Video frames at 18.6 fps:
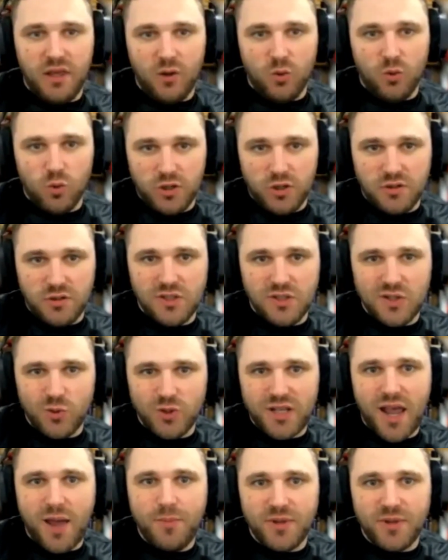keyword. So
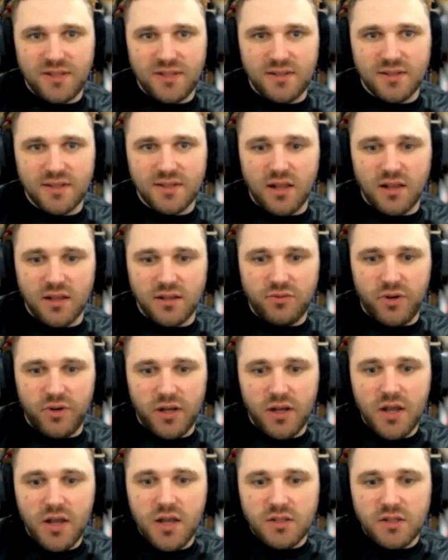what happens in Scala
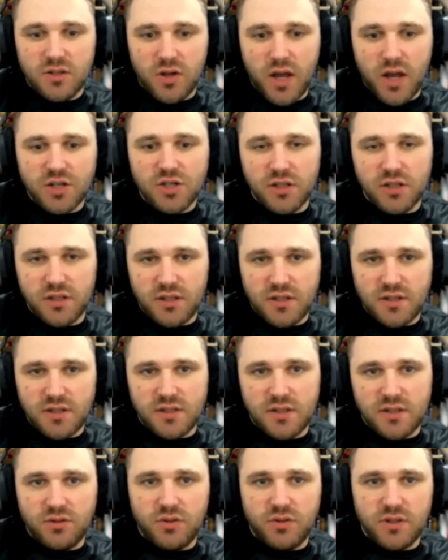3? So actually, this
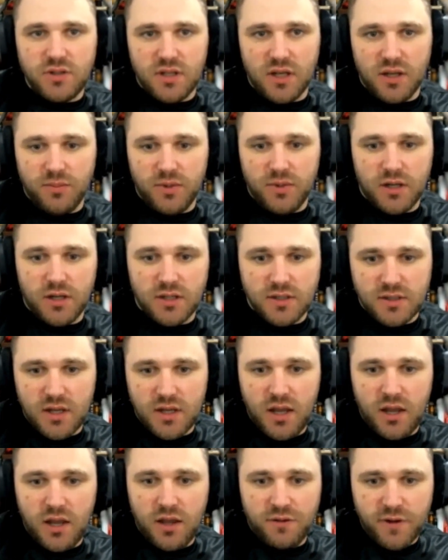is interesting, because
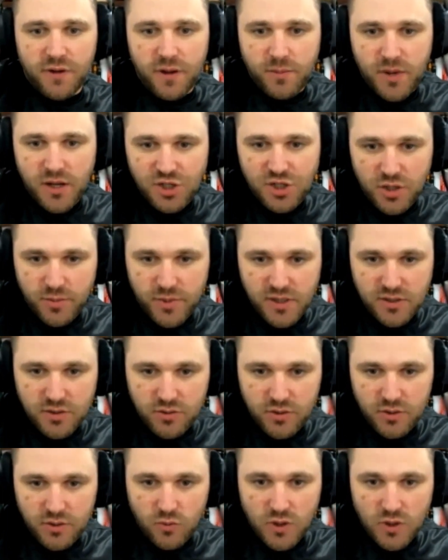if I may share my
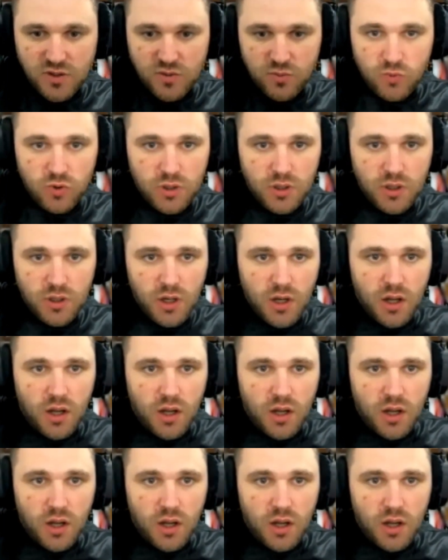screen once more